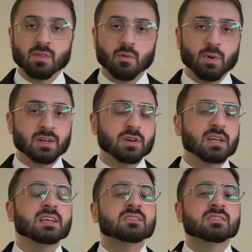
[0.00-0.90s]
winter
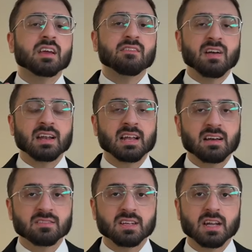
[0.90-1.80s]
is a
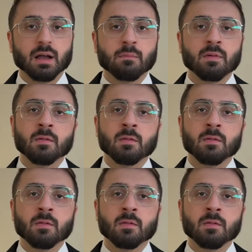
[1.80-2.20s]
fantastic time.